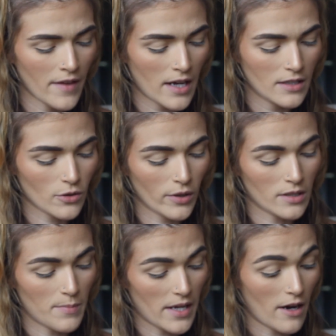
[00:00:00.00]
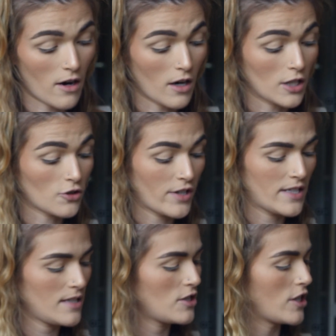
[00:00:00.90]
and that is going to be our
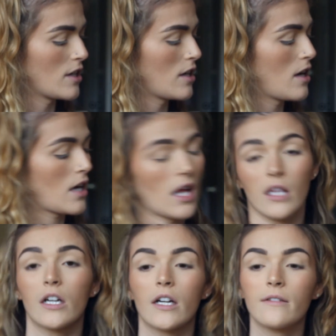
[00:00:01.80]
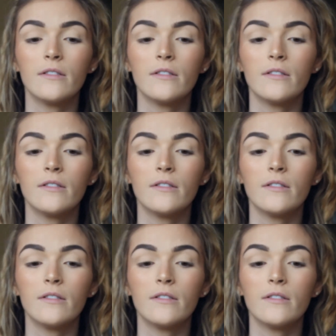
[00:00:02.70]
transition color.